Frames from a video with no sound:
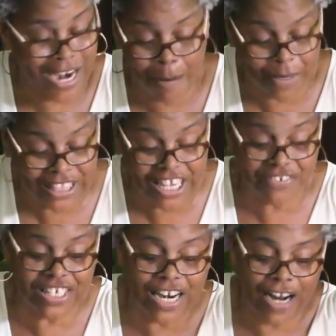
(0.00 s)
and our
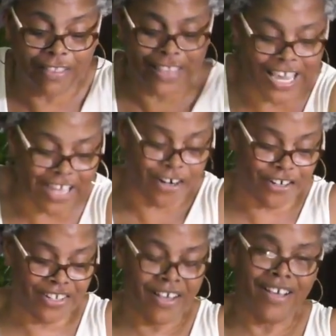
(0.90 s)
beliefs and our
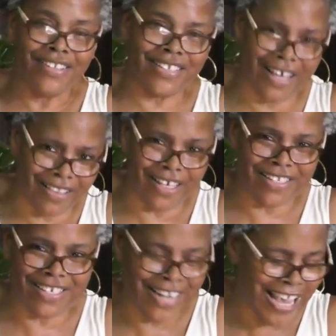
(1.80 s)
leaders tell
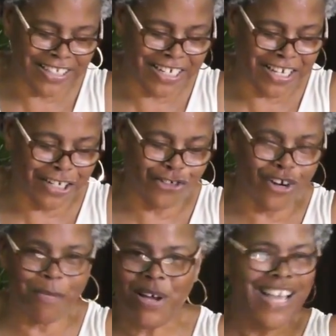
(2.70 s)
us not to get in
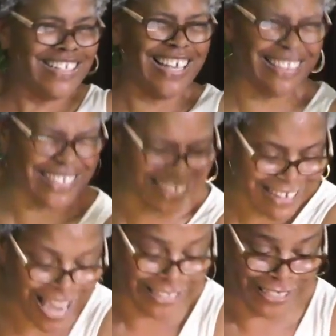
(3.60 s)
trouble, tell us
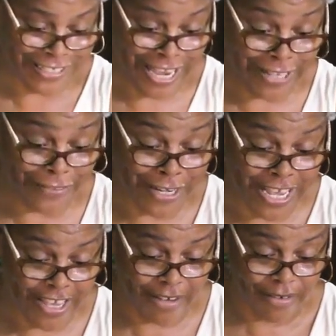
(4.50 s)
not to take the
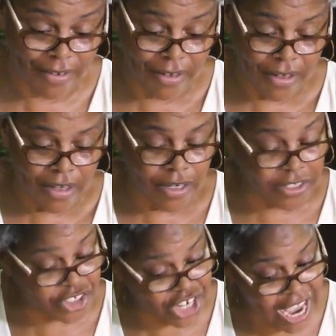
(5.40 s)
knee. It
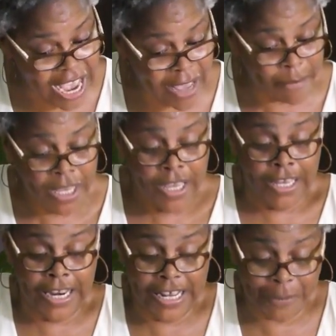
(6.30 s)
is time,
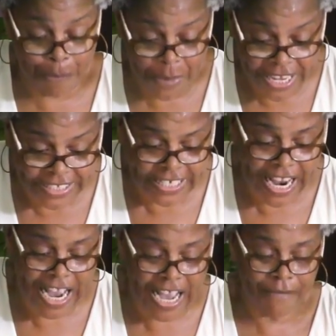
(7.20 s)
and it has been
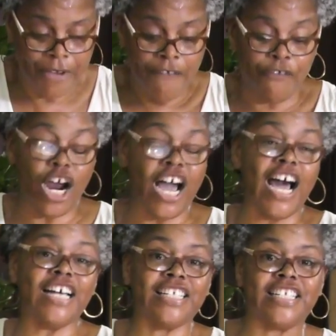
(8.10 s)
time, for
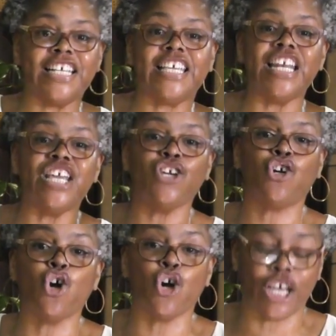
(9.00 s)
us to get in
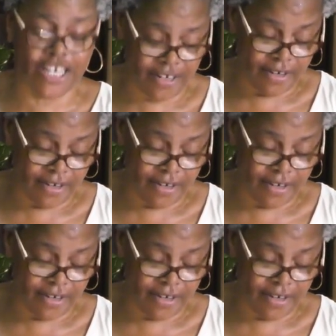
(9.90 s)
good